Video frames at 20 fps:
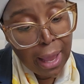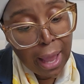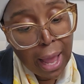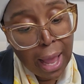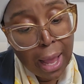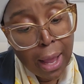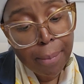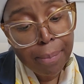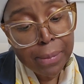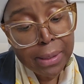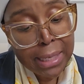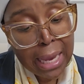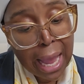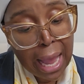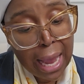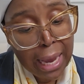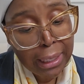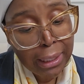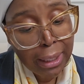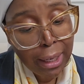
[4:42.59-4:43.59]

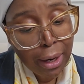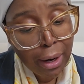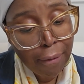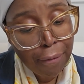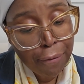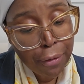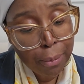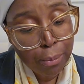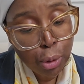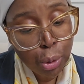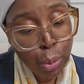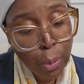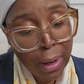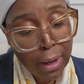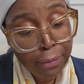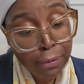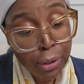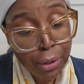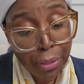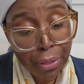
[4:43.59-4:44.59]
Toddler from
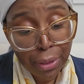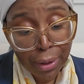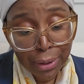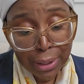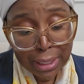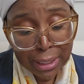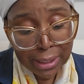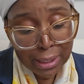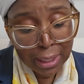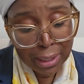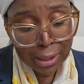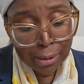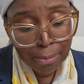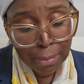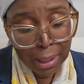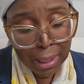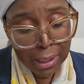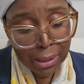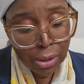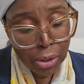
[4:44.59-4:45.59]
12 to 36
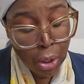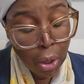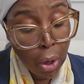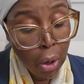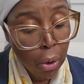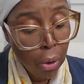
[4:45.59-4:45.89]
months,